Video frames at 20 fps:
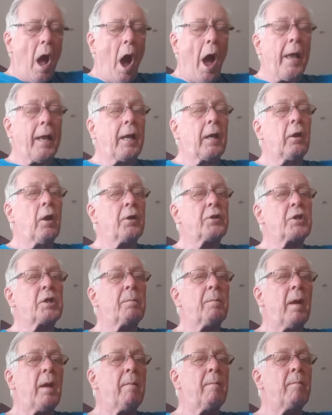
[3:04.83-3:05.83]
I clutch
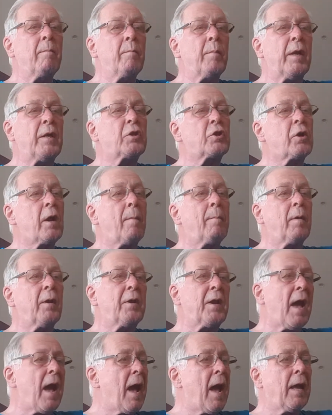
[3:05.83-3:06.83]
'em in me
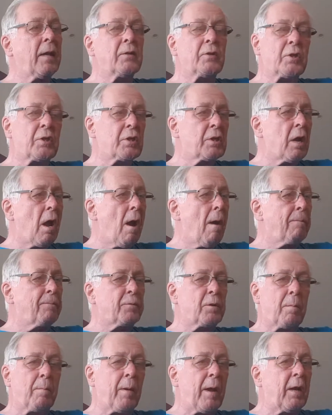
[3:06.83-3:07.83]
trembling hands as
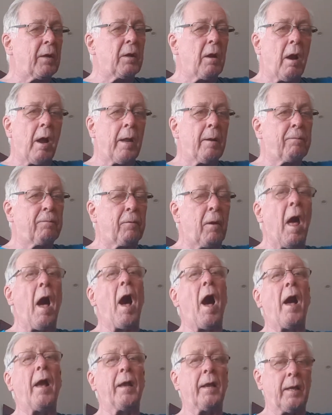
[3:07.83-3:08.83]
up to bed I
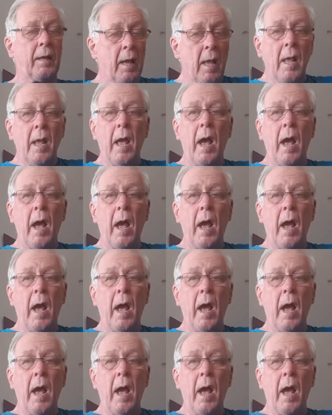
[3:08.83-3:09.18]
fly,